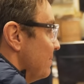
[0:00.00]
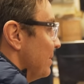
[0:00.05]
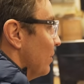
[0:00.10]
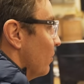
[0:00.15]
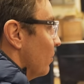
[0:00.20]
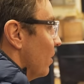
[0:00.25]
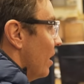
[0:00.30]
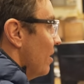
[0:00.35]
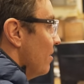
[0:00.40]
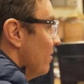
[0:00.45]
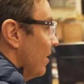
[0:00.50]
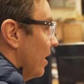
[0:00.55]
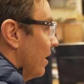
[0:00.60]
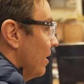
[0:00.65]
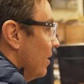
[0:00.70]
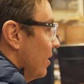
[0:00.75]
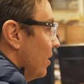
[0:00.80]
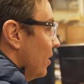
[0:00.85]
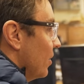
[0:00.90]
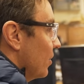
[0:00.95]
me all over.
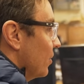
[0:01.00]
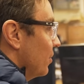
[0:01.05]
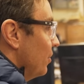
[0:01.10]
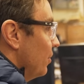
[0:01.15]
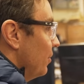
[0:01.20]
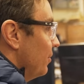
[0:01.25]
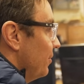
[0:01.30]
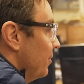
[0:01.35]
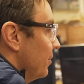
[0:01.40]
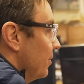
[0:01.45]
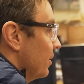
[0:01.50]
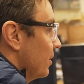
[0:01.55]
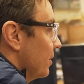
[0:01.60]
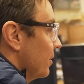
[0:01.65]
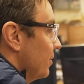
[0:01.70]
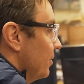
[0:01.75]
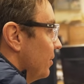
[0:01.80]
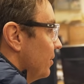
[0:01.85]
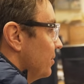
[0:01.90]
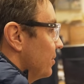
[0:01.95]
Good,
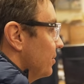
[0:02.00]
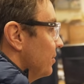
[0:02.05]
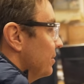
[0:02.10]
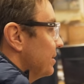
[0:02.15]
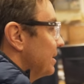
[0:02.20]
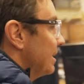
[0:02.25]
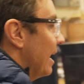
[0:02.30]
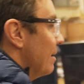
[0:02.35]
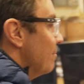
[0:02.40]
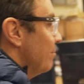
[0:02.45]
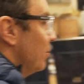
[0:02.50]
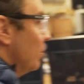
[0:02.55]
good, good. Get